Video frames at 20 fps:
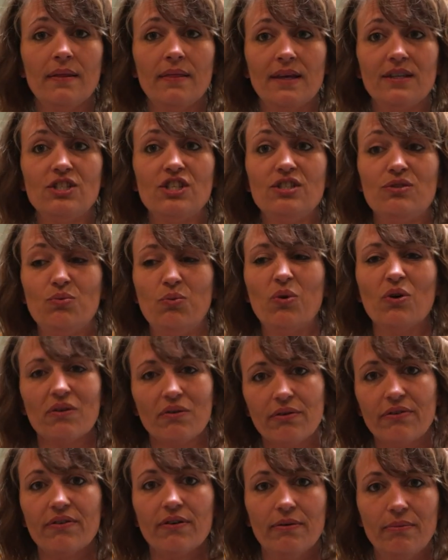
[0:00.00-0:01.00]
that she's
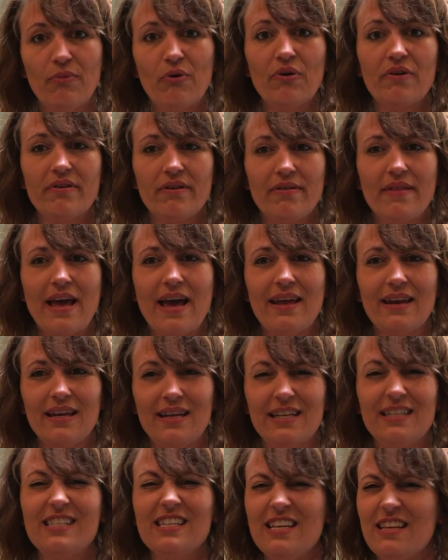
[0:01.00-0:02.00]
worth more than that
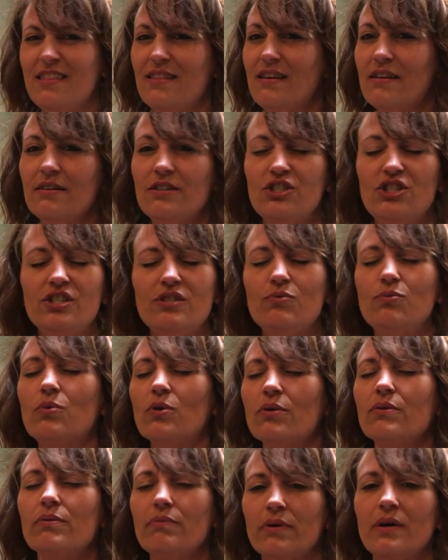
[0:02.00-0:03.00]
and it's in there and she's
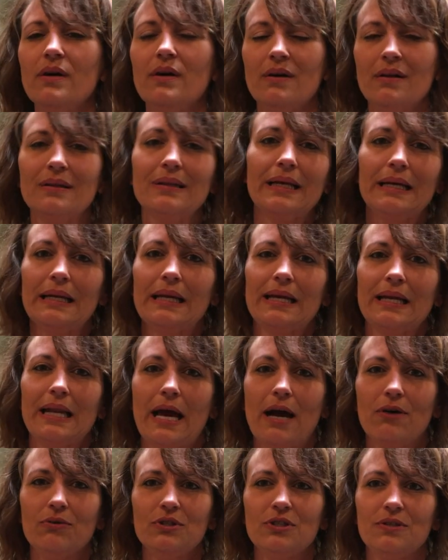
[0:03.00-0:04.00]
worth letting it
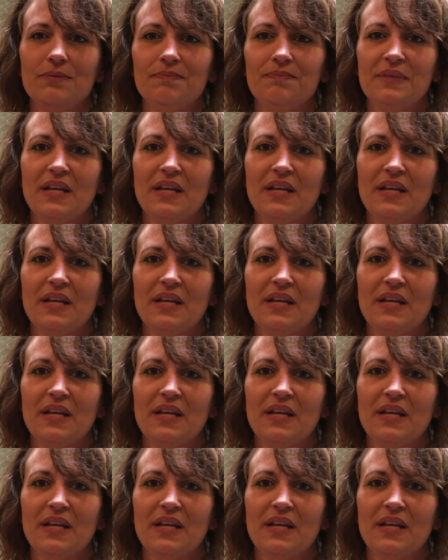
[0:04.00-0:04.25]
out.